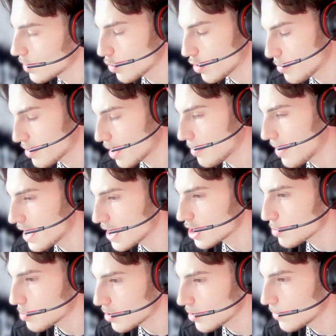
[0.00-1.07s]
When you become an
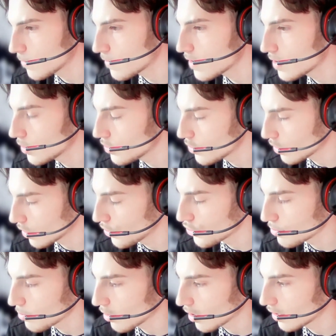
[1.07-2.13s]
expert in the field, you
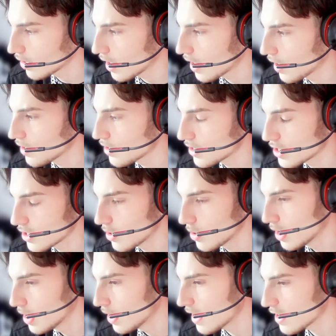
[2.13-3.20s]
close more clients. So
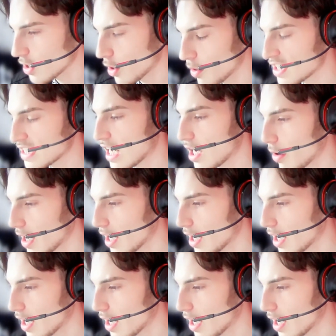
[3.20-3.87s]
that's always how I